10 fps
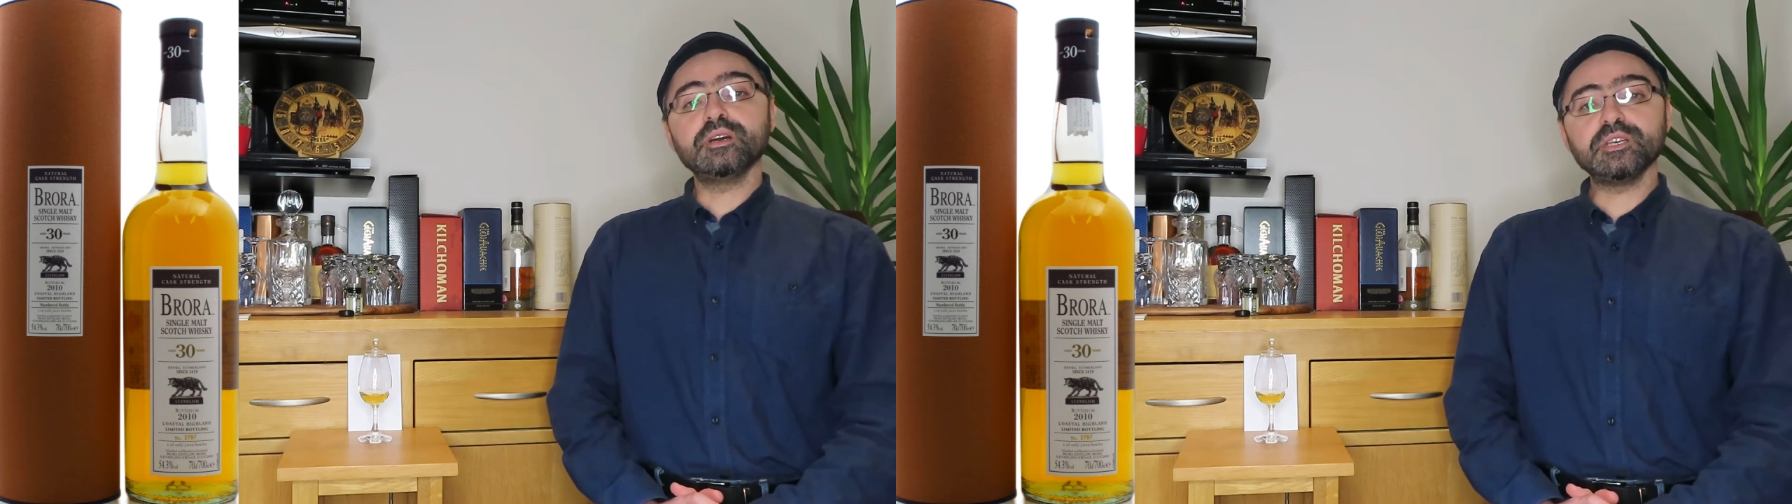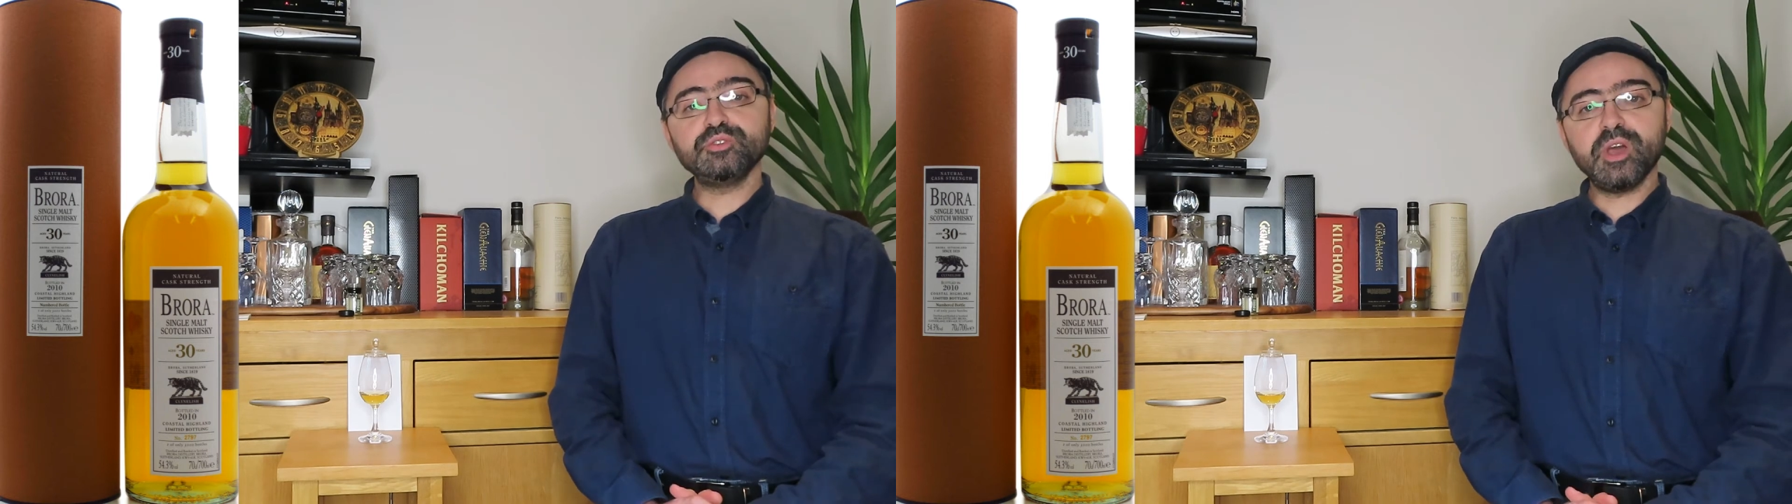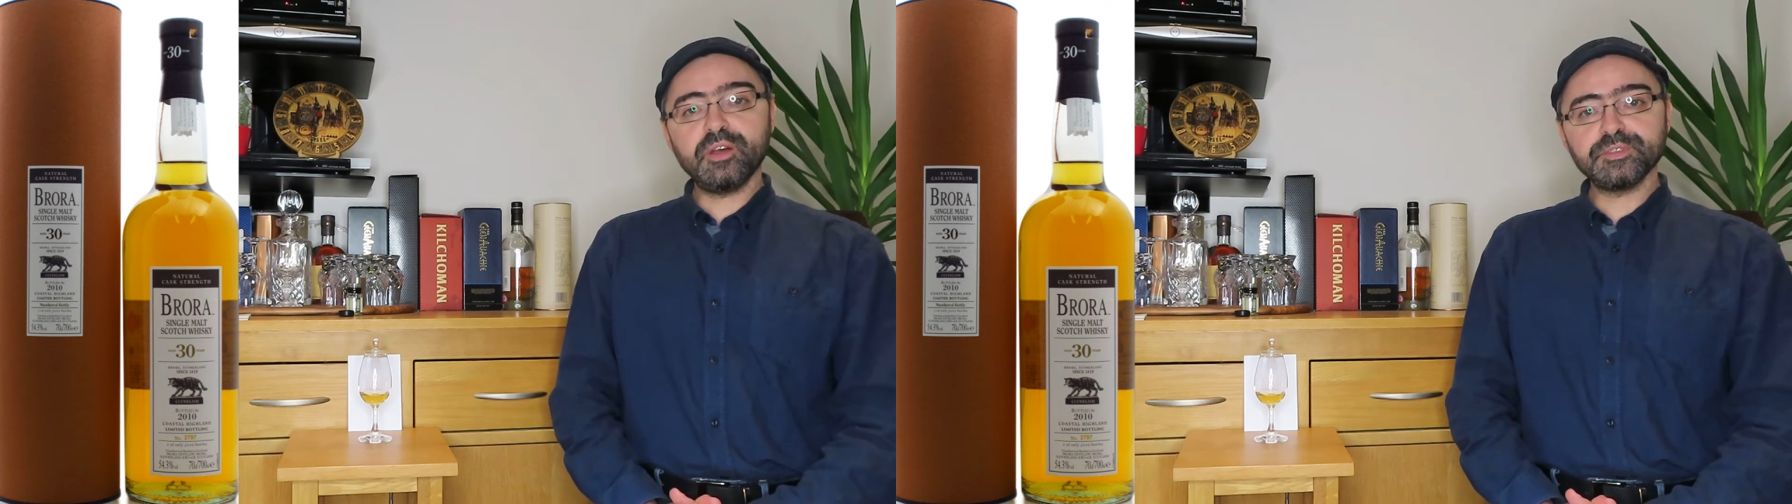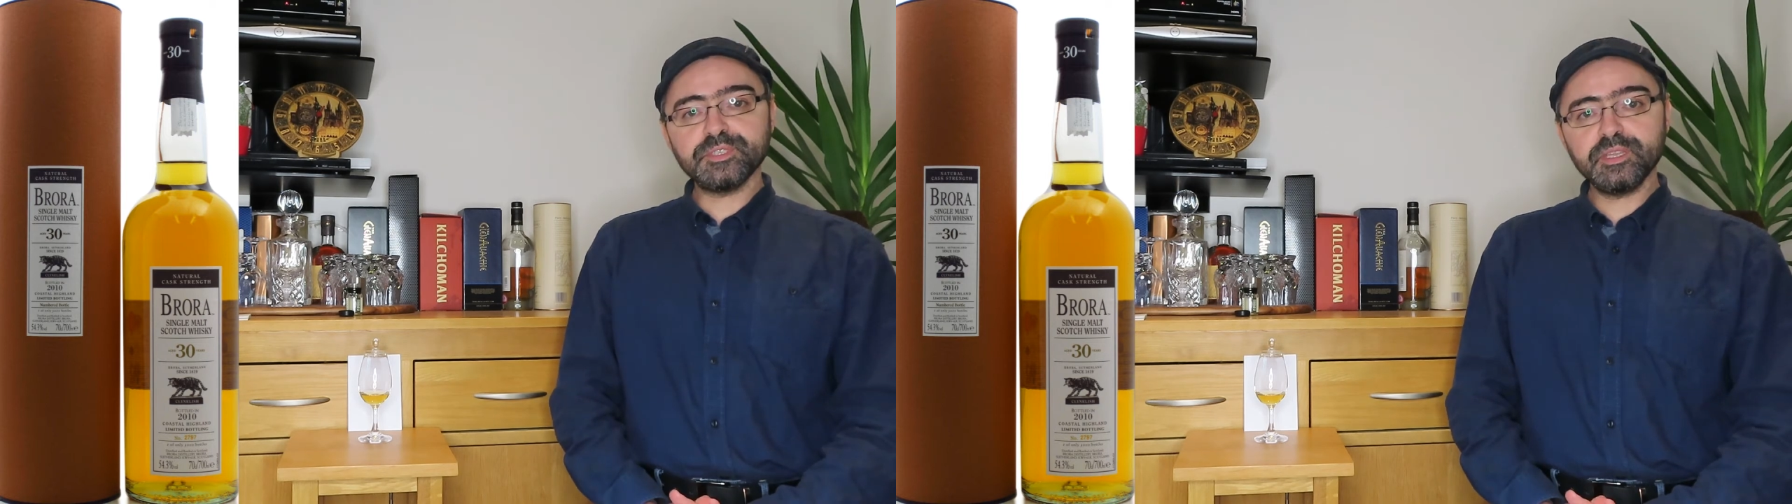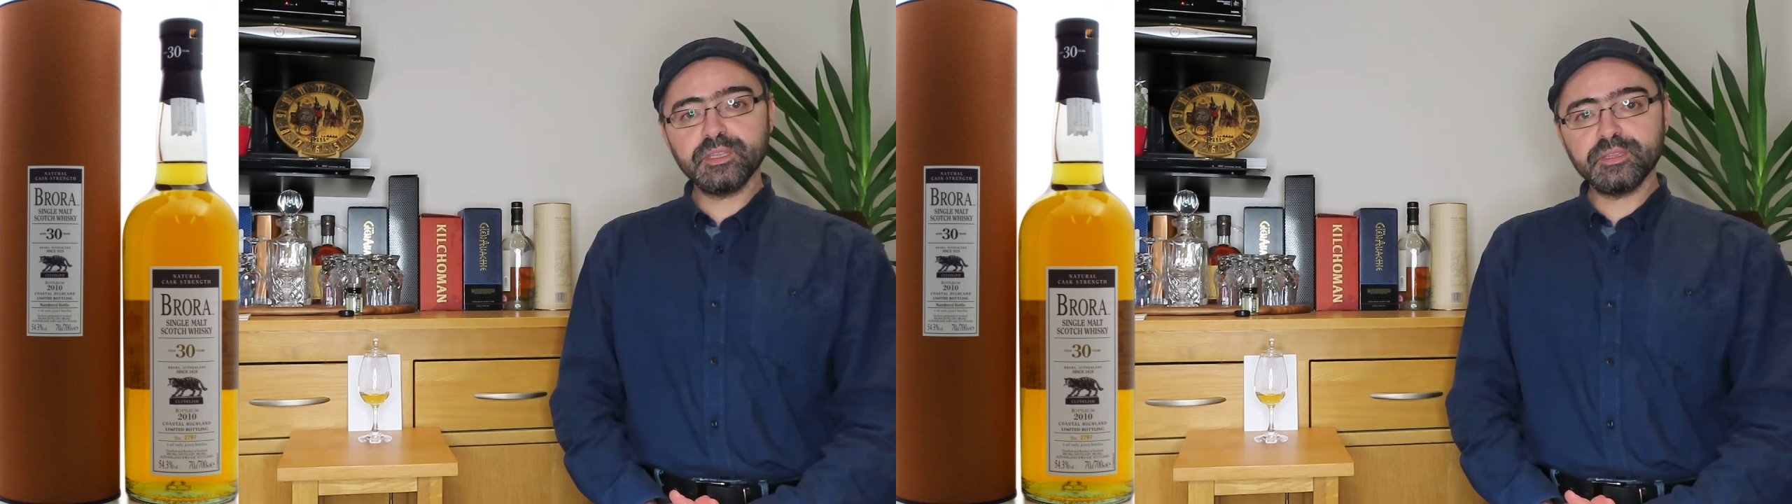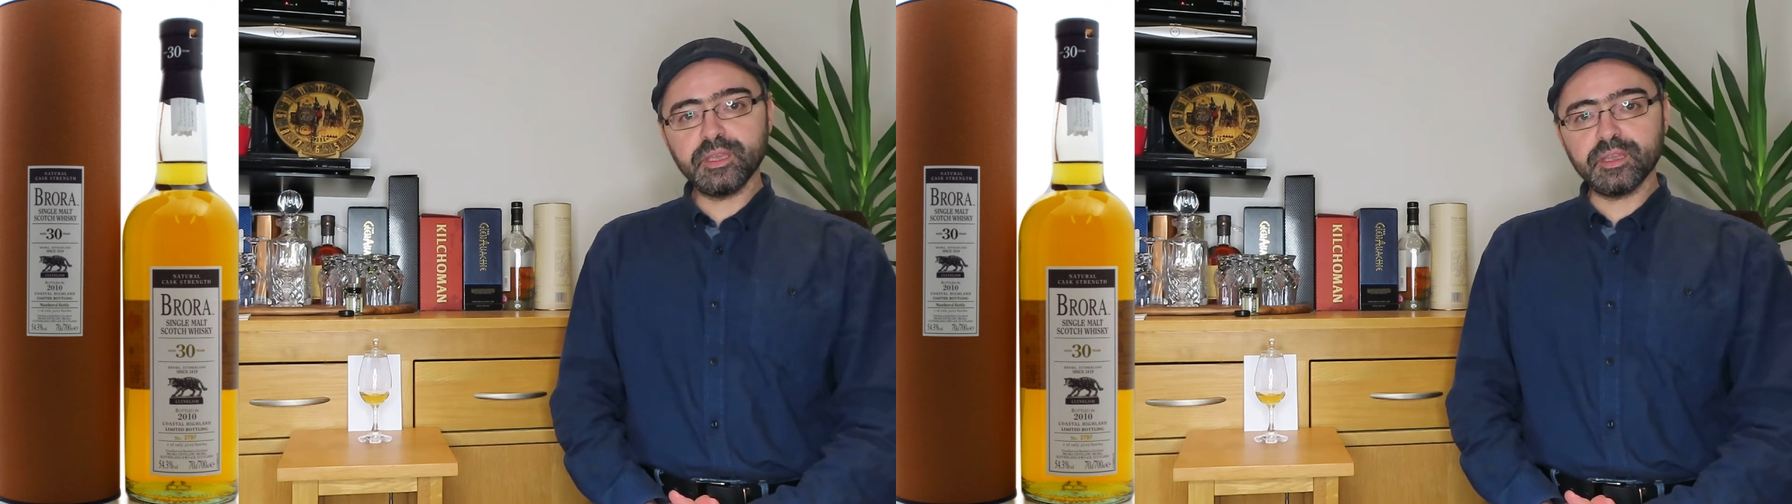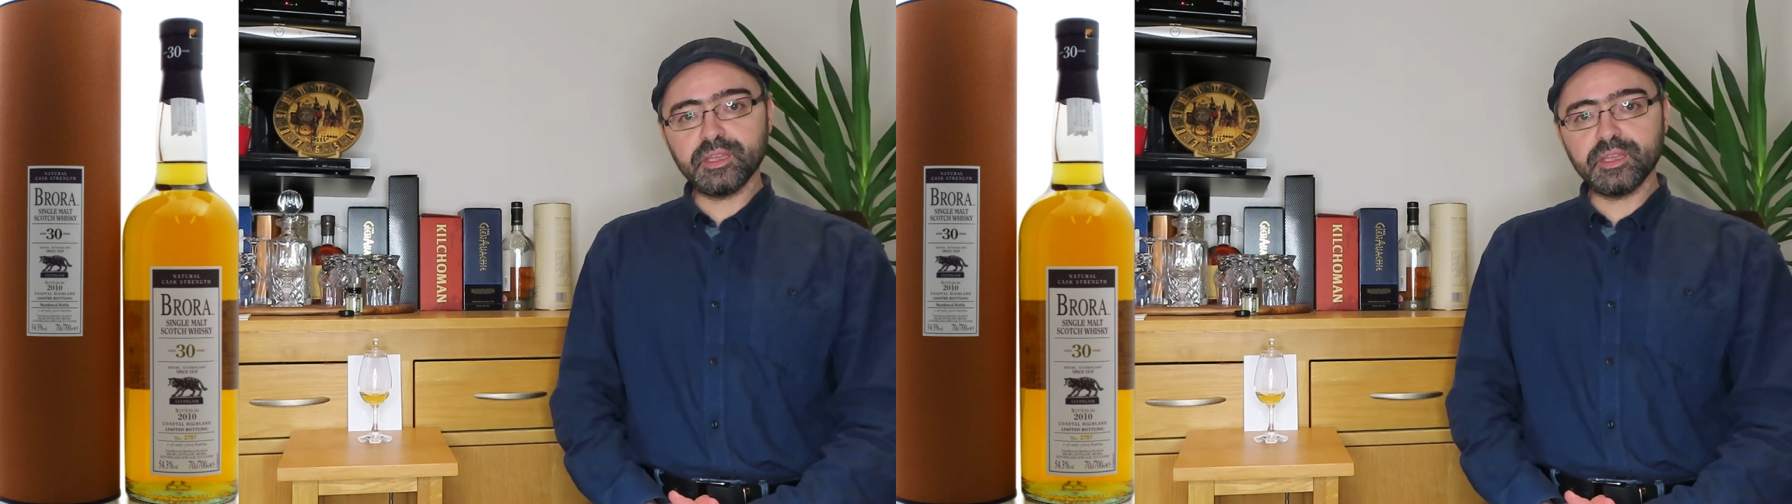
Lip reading: As you have seen in the